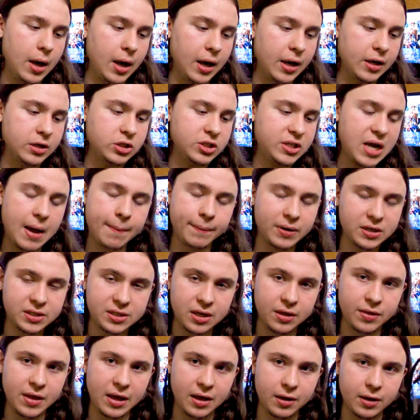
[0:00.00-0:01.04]
And just happy to
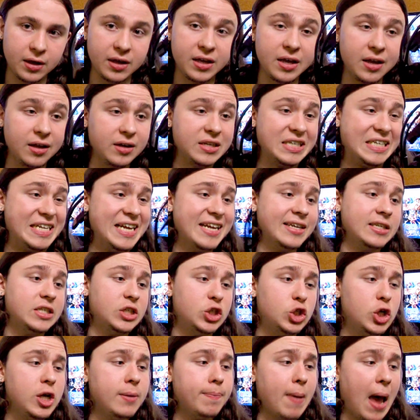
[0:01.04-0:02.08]
see they, again, didn't
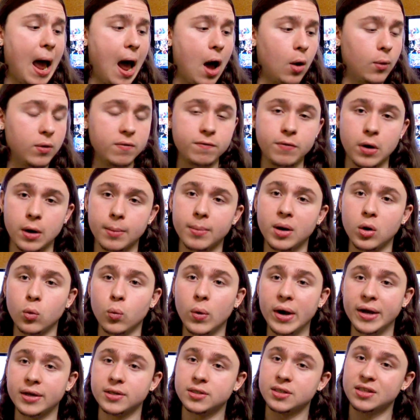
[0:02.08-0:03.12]
cheap out in very many
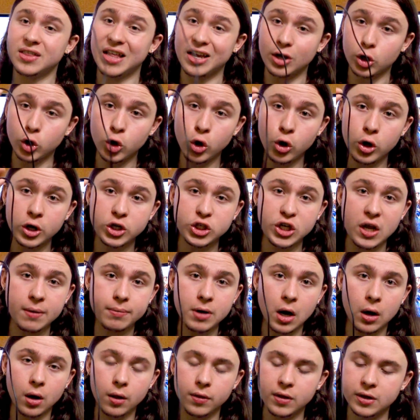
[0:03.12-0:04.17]
ways. They could have
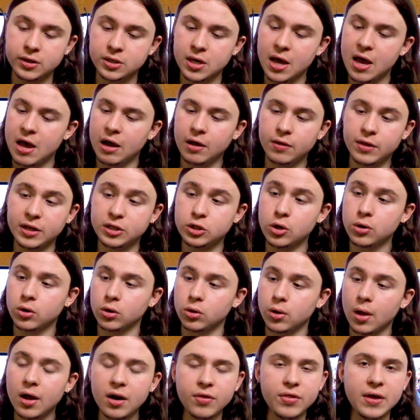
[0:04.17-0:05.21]
cheaped out on this. They took a
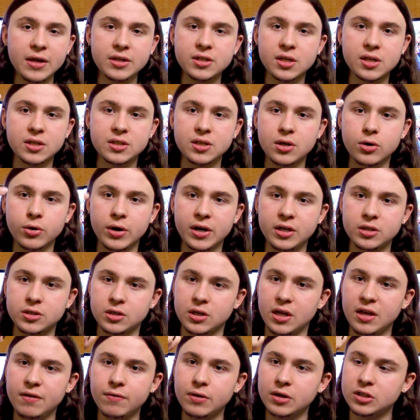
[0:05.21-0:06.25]
lot of things considering,
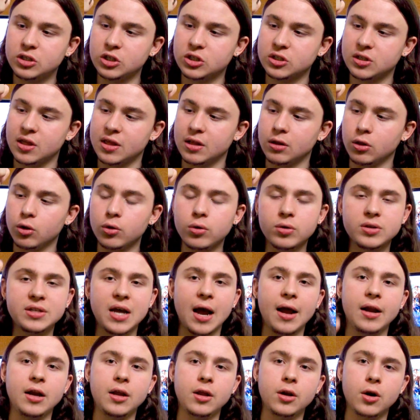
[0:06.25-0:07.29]
even just the little
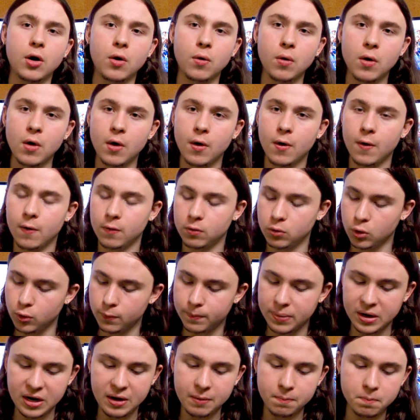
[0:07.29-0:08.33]
tiny, you know, little
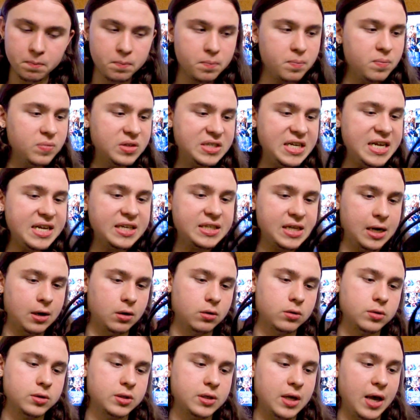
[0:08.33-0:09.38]
bitty
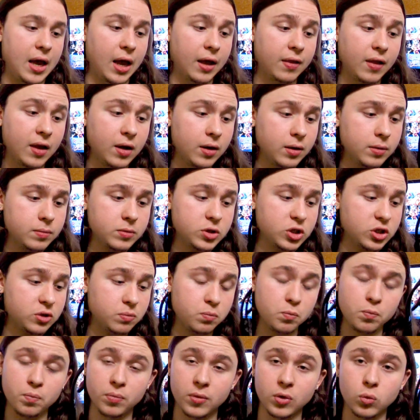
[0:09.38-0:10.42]
details, and they just
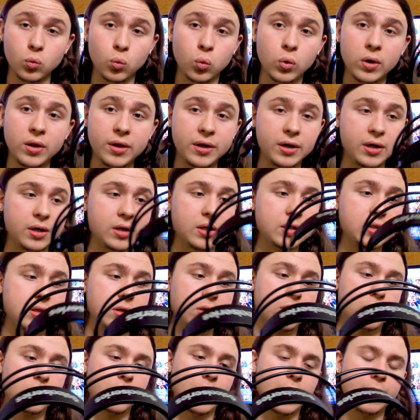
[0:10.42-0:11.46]
really
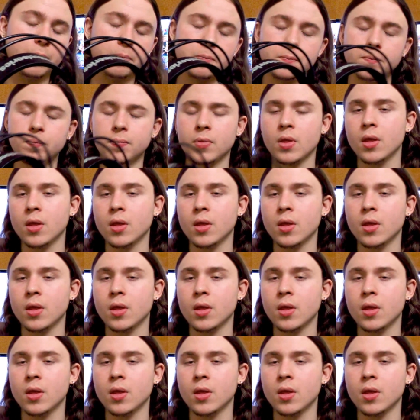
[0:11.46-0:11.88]
considered a lot.